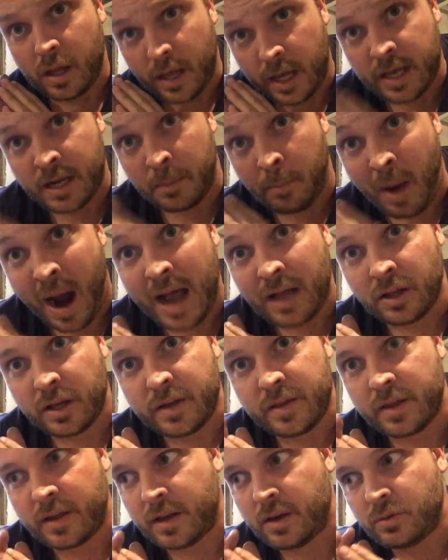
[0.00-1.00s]
into
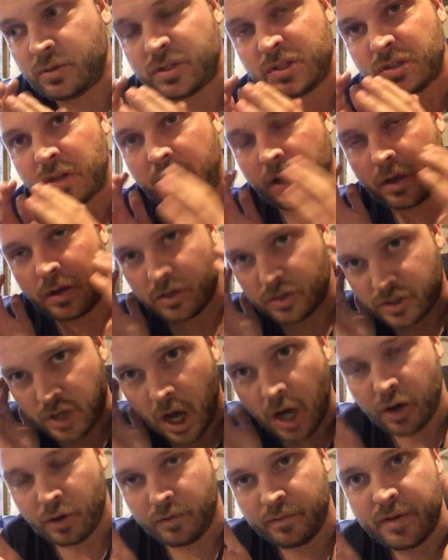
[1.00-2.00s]
Miley that it was just like
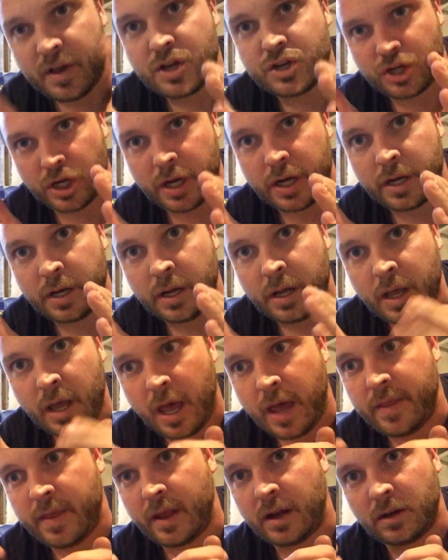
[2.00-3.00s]
tunnel vision.
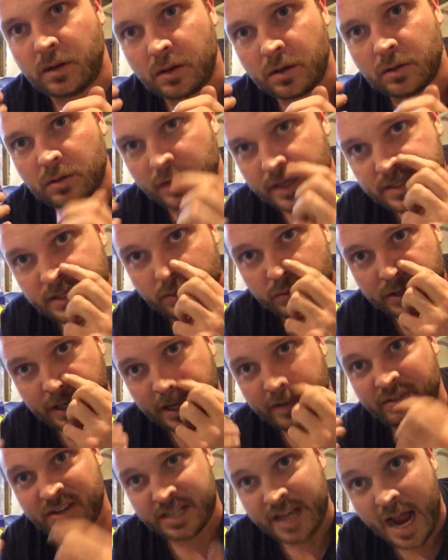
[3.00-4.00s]
And then Lizzy was
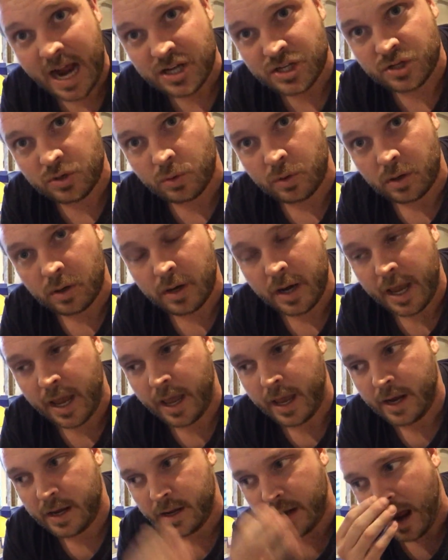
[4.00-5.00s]
kind of attached to her.
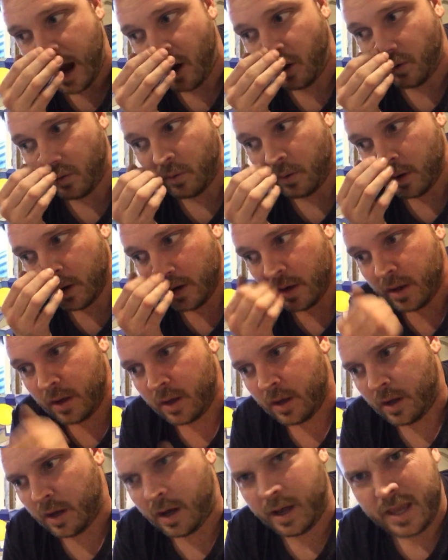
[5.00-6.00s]
And now,
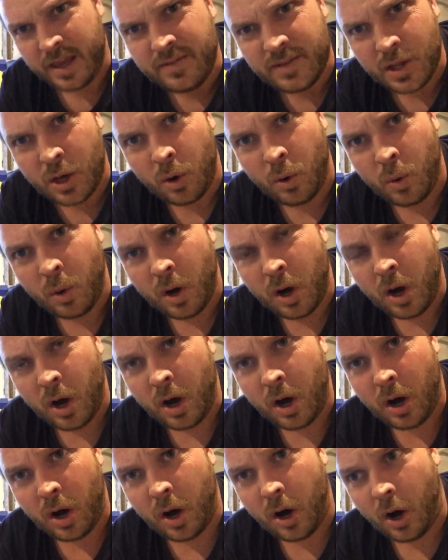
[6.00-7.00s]
uh, even though
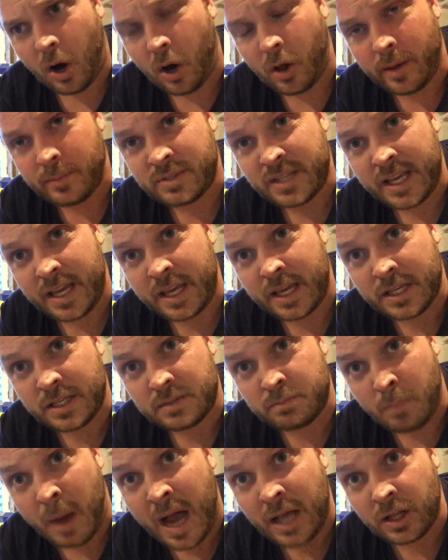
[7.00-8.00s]
all I'm seeing
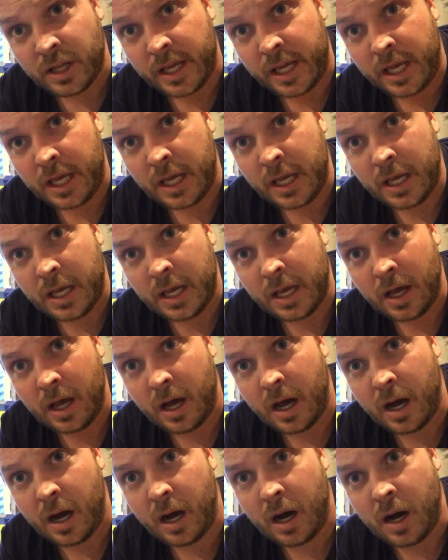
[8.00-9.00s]
is Miley,
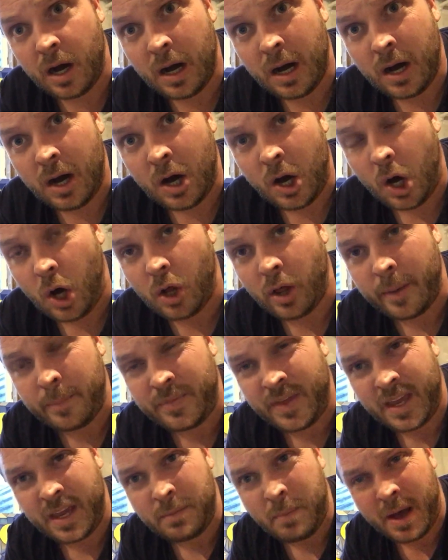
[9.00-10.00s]
uh, all I'm
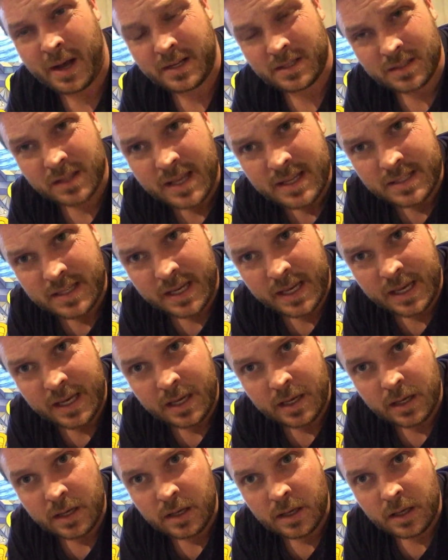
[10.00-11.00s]
thinking about is
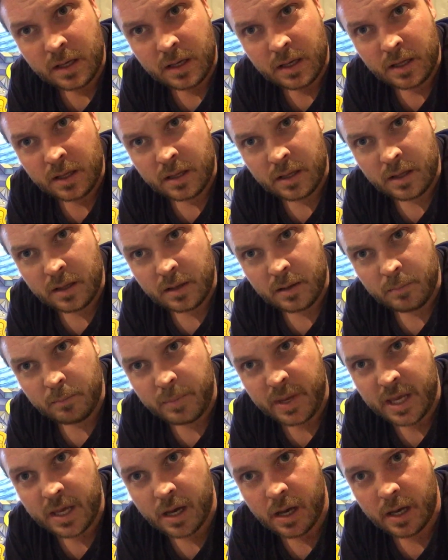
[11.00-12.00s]
Lizzy
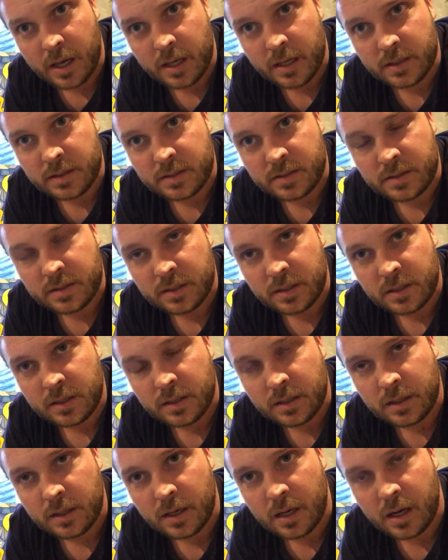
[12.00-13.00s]
because.
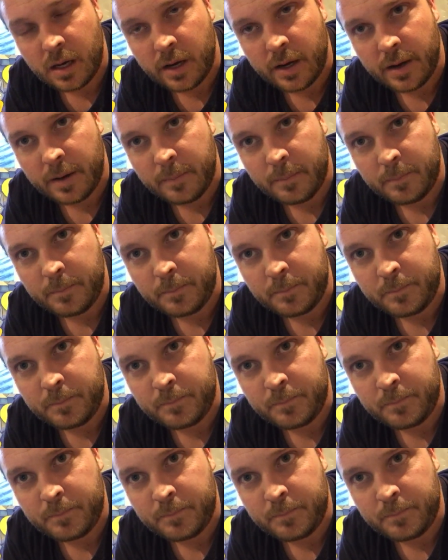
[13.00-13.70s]
Um,